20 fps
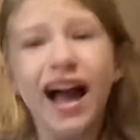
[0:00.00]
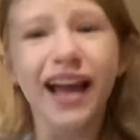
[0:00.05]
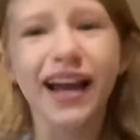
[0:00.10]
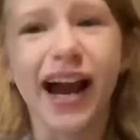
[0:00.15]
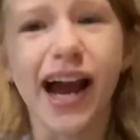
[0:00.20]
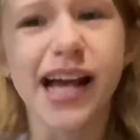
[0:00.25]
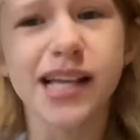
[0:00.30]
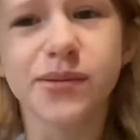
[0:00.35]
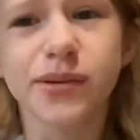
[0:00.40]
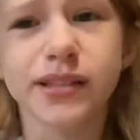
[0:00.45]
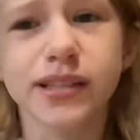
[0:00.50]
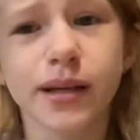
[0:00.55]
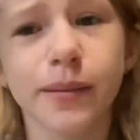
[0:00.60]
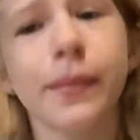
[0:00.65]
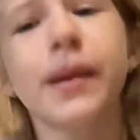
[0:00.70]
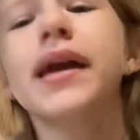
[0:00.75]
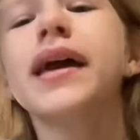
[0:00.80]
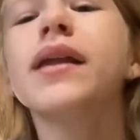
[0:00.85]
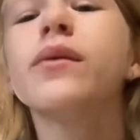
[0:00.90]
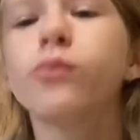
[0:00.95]
Hi guys, what's up,
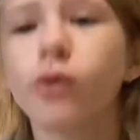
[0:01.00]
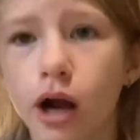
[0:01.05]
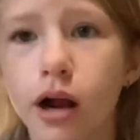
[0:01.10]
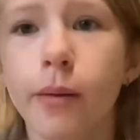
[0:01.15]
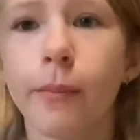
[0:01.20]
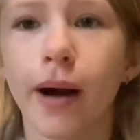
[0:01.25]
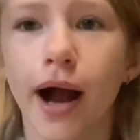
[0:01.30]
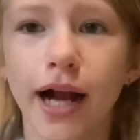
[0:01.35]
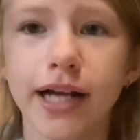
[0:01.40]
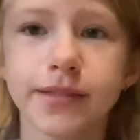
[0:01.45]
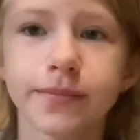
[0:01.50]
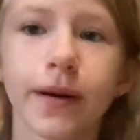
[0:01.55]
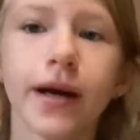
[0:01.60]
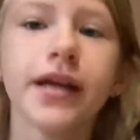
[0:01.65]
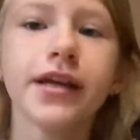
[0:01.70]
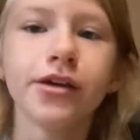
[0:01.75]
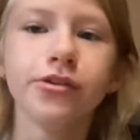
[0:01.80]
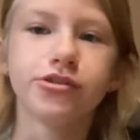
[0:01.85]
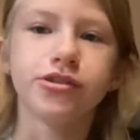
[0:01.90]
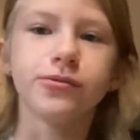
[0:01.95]
and welcome back to my
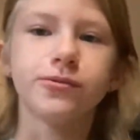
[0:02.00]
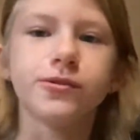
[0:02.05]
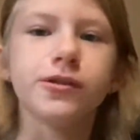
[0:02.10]
YouTube